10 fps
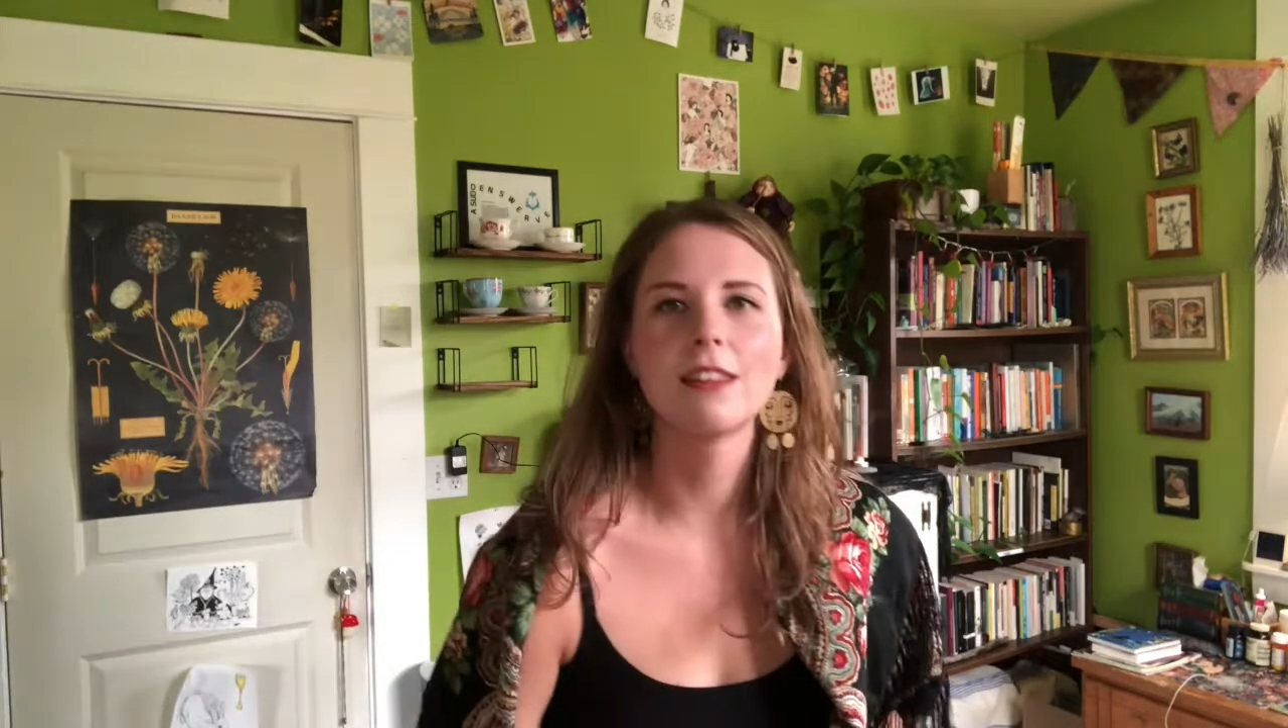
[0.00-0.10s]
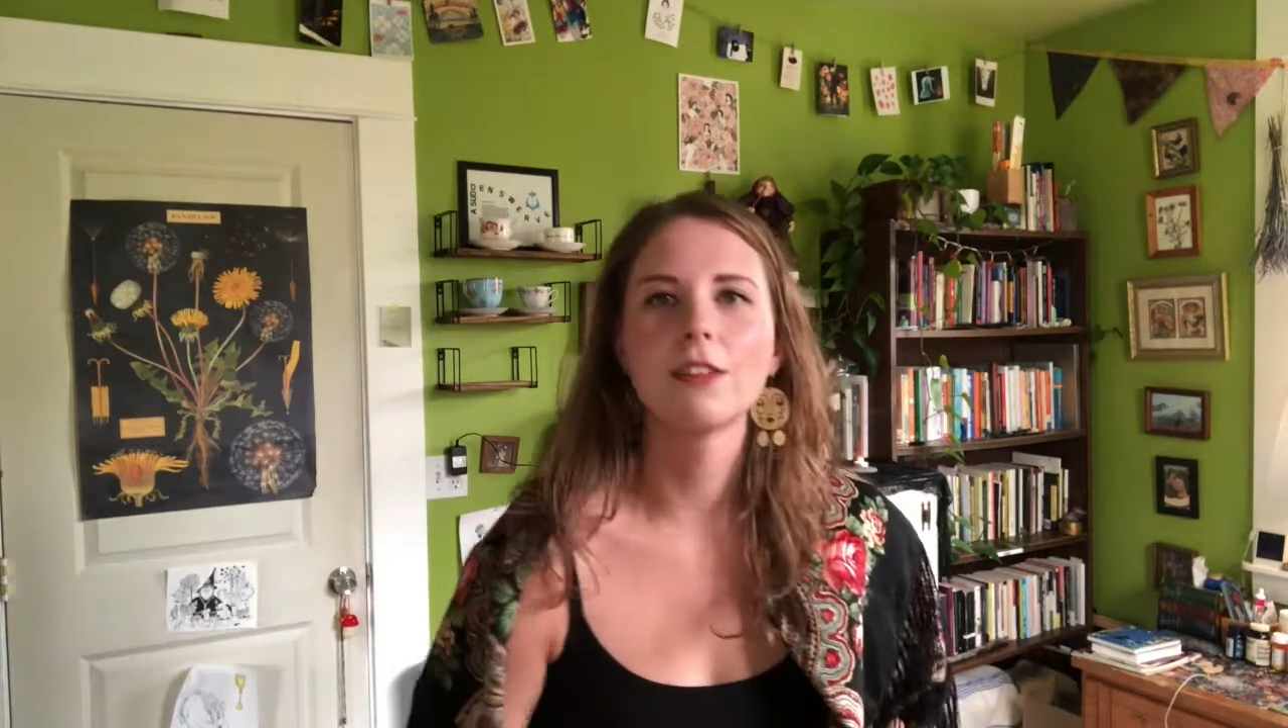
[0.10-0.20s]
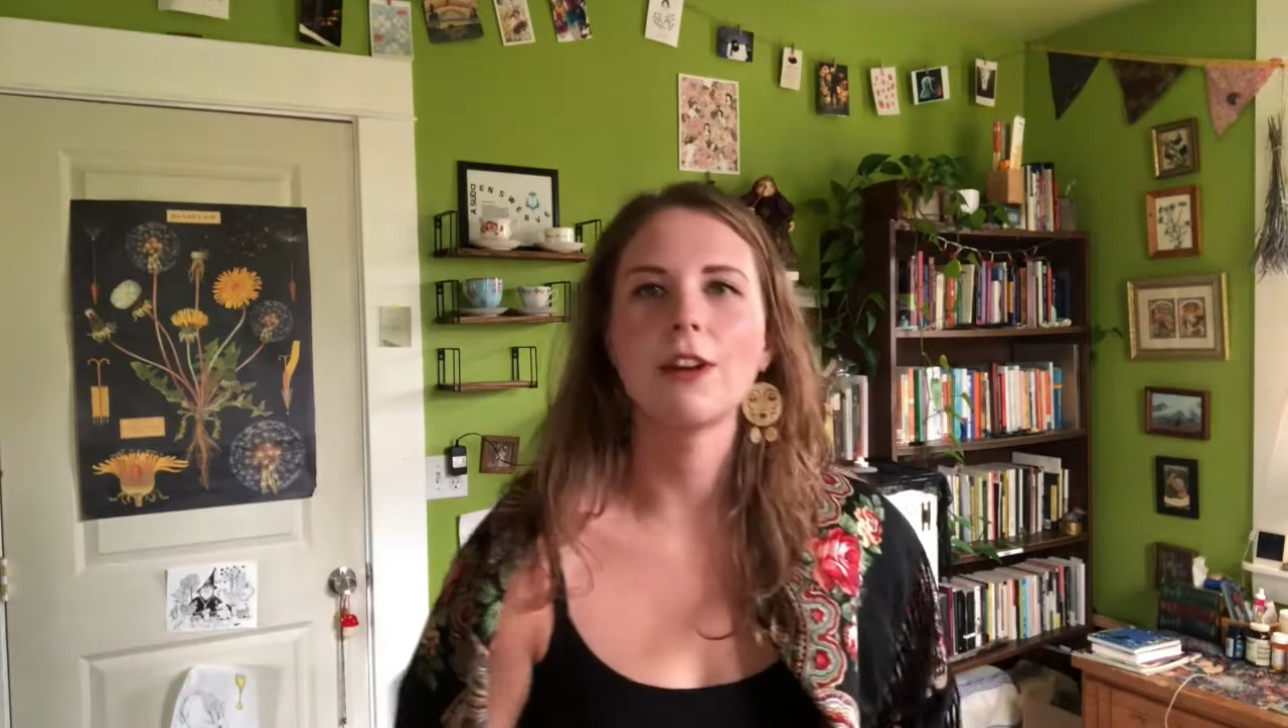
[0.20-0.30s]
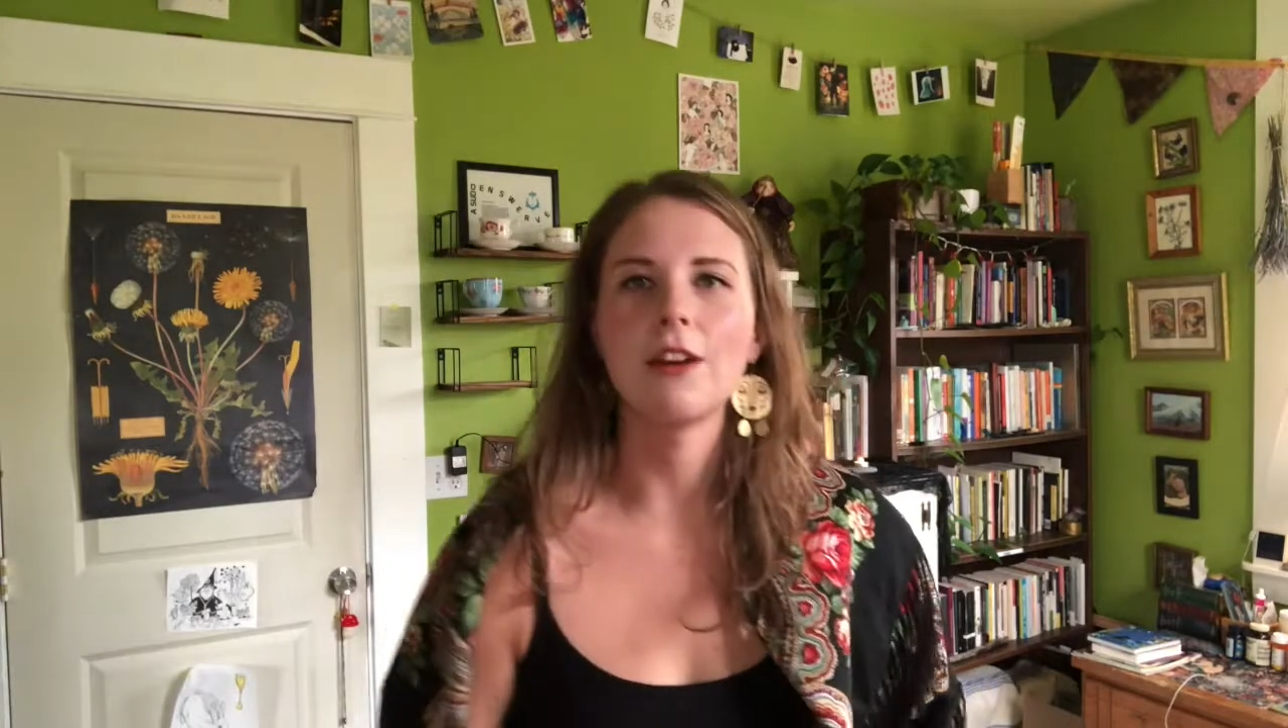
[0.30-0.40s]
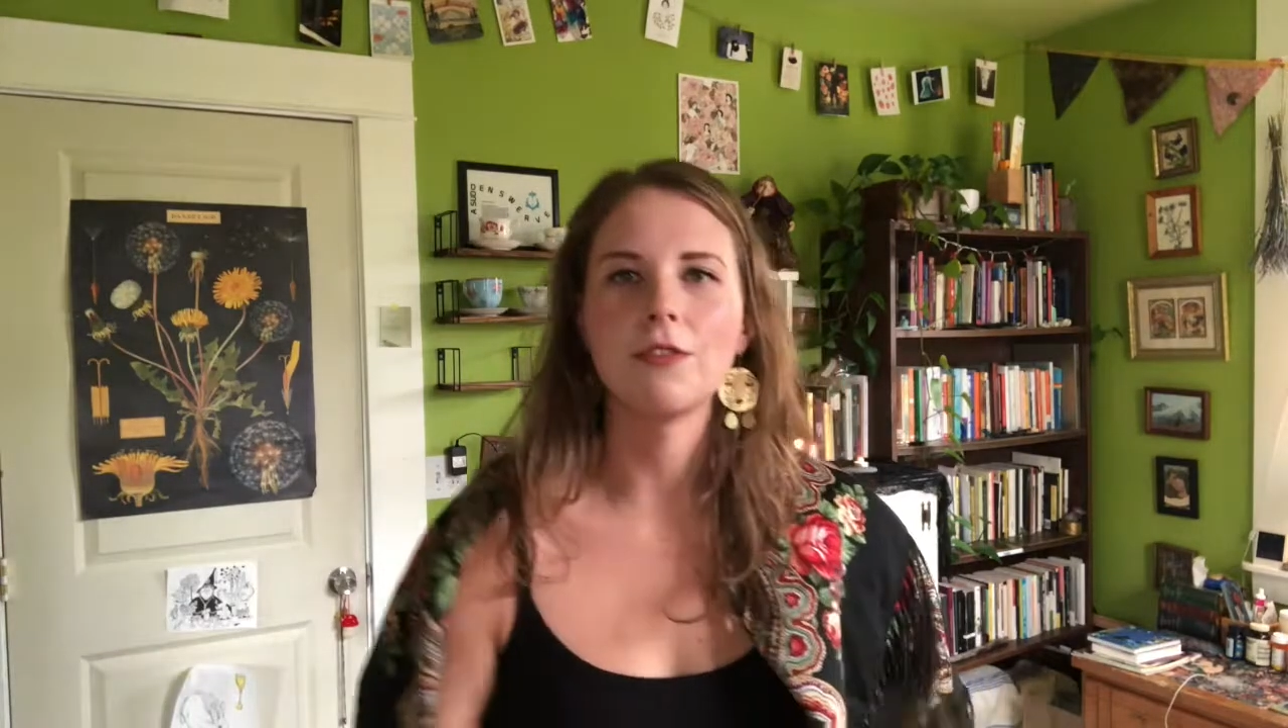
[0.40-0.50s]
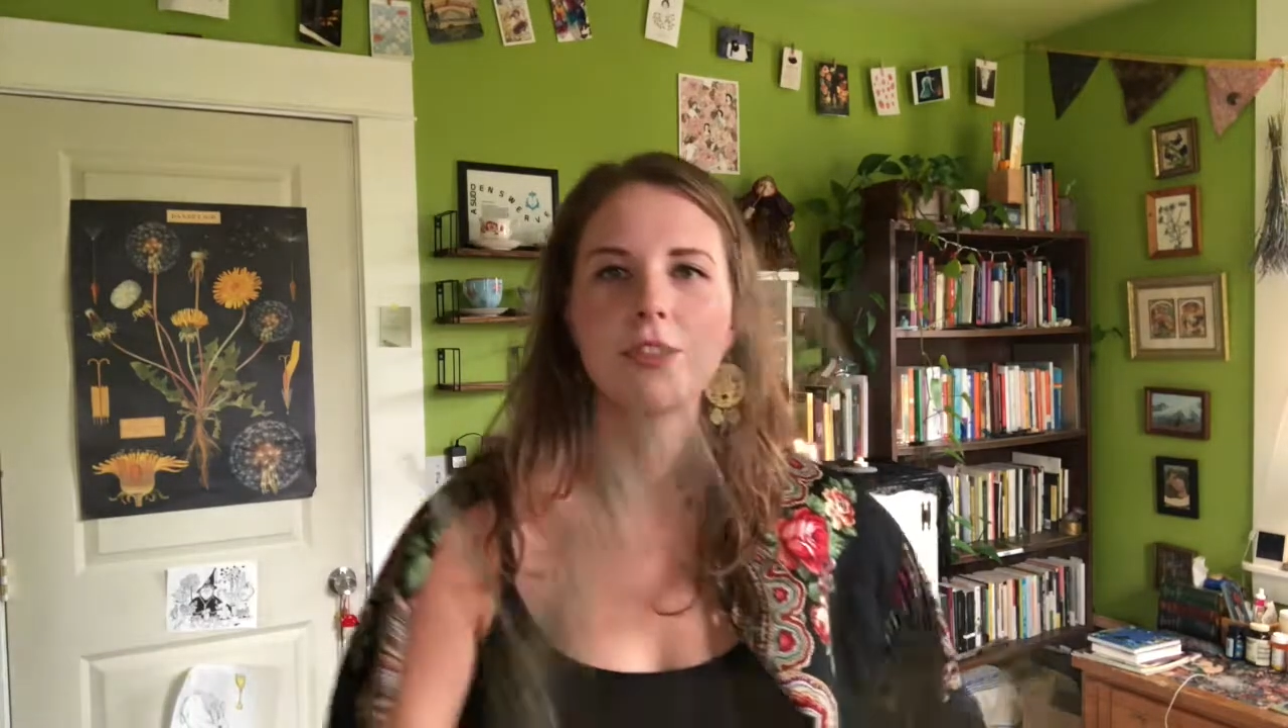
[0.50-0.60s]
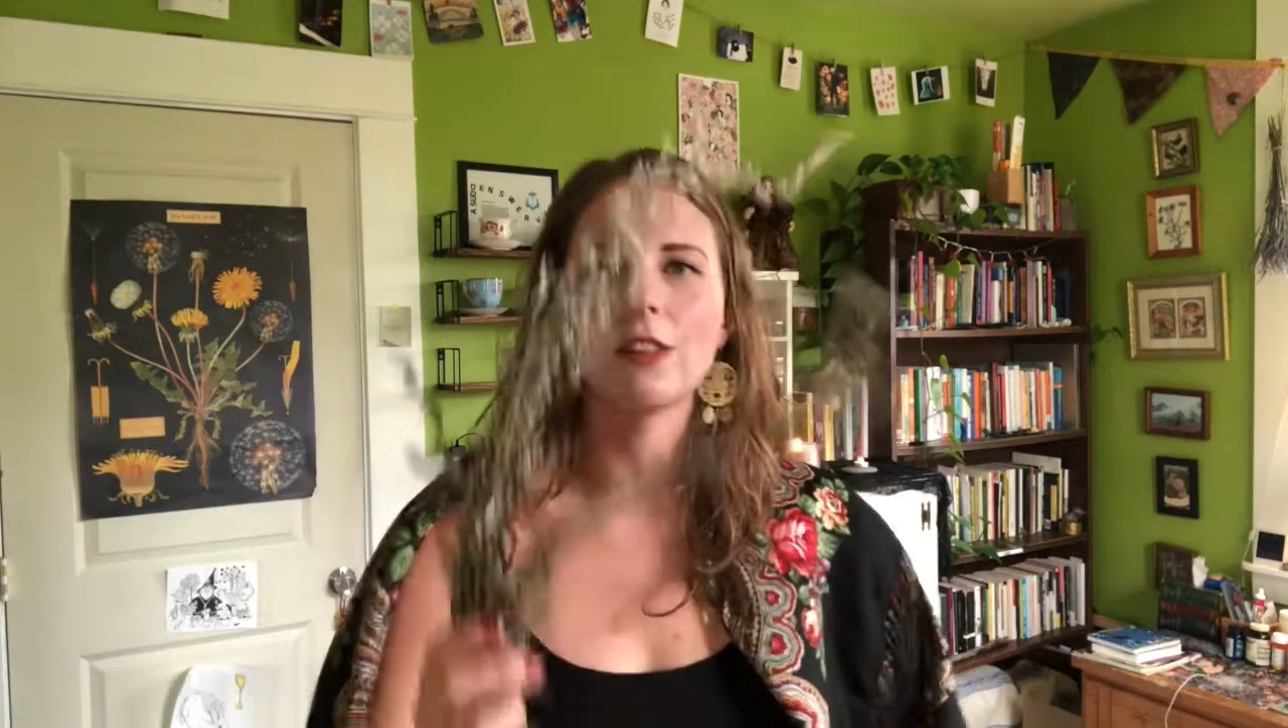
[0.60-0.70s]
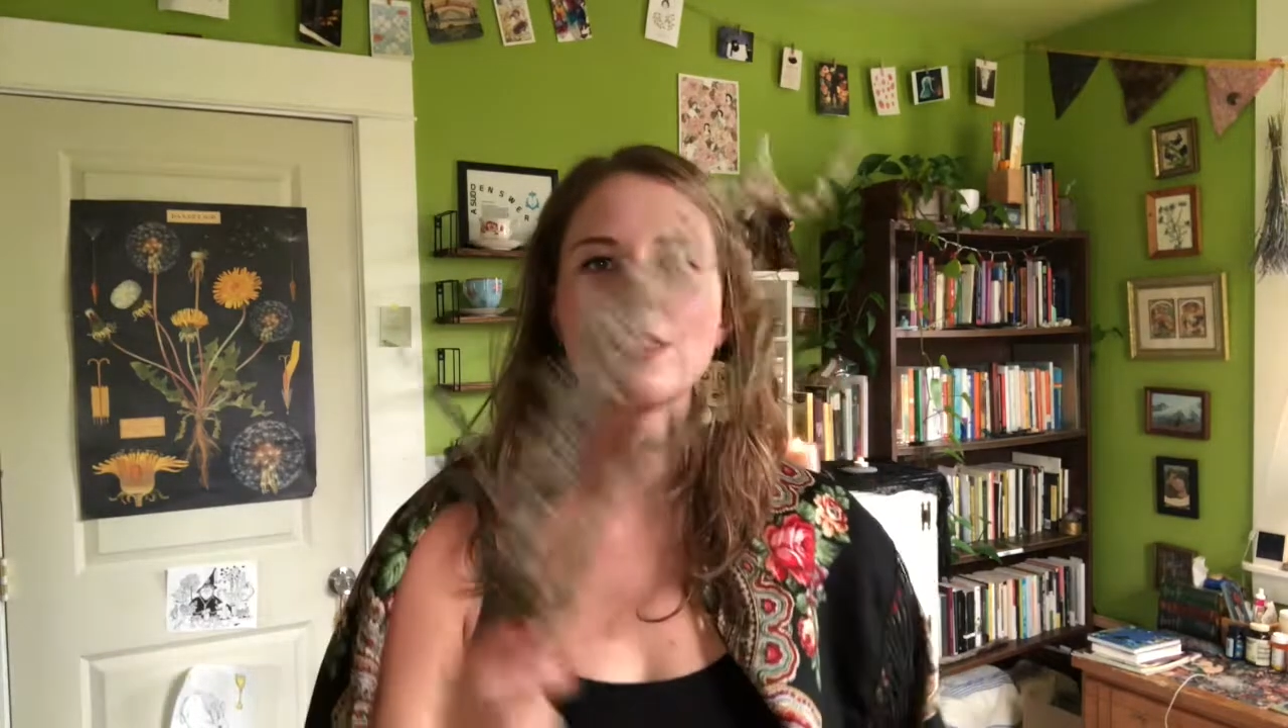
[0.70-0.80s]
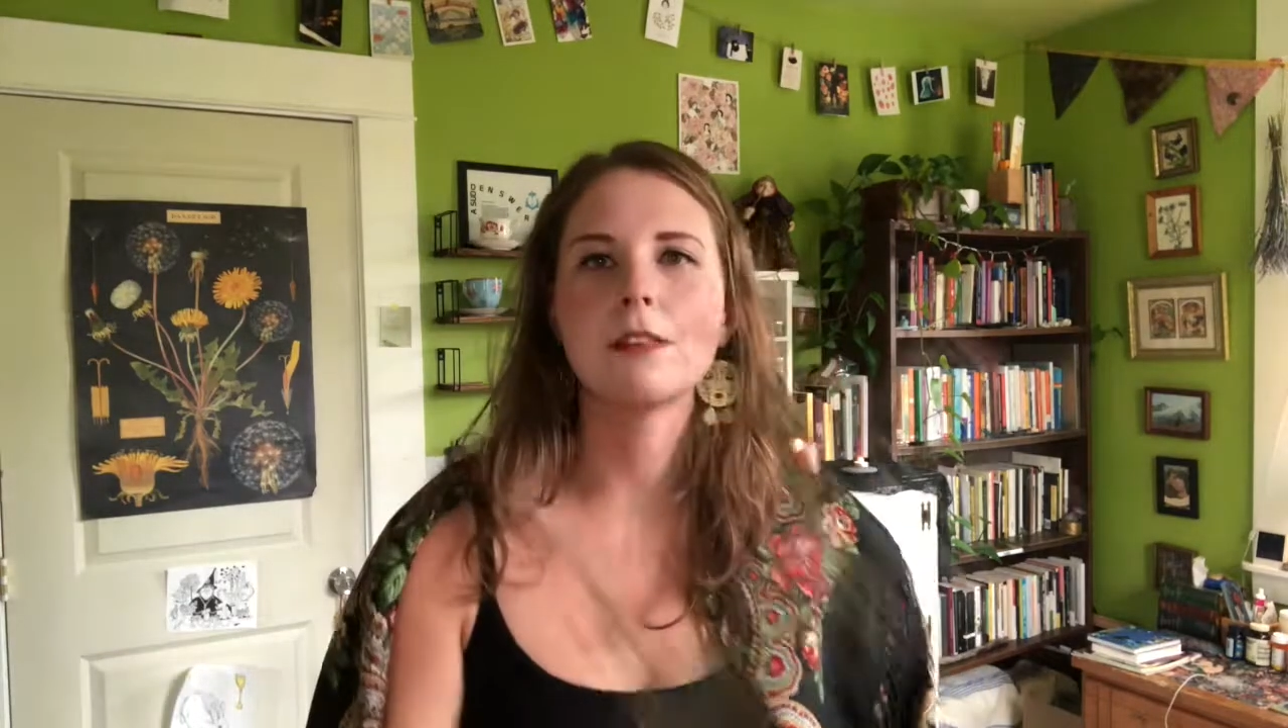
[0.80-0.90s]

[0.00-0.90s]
the ground. Just